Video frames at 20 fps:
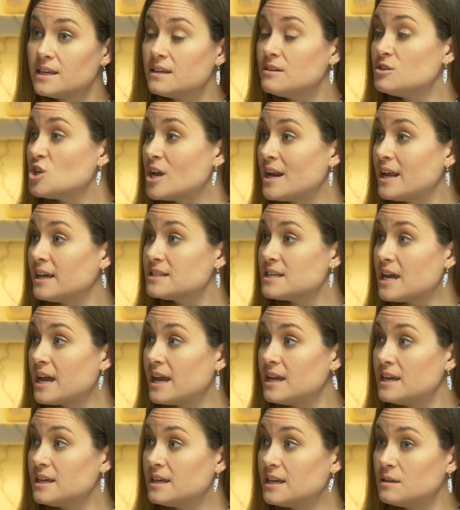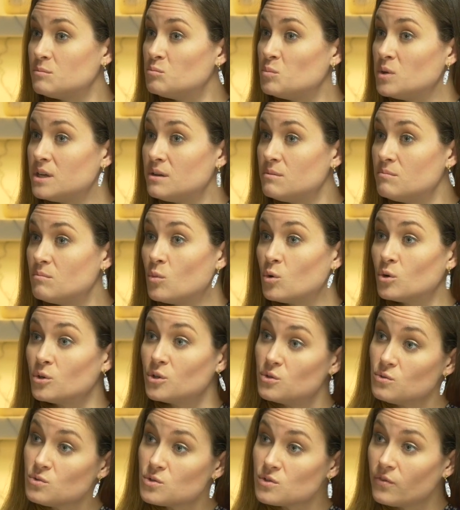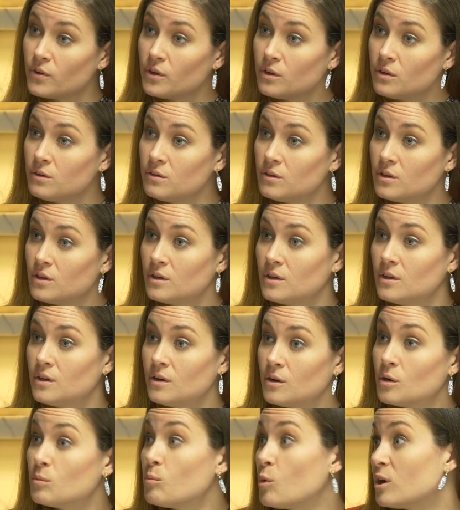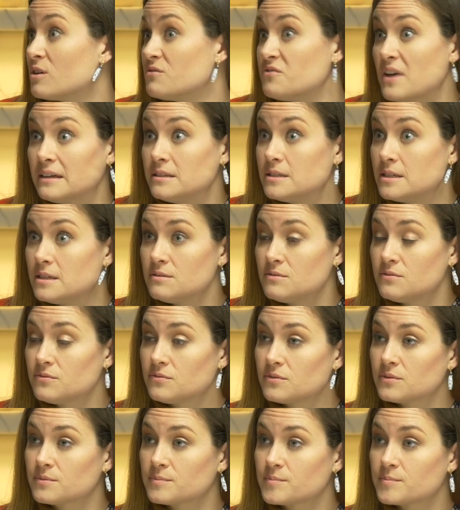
ketogenic diet can be more useful or more effective?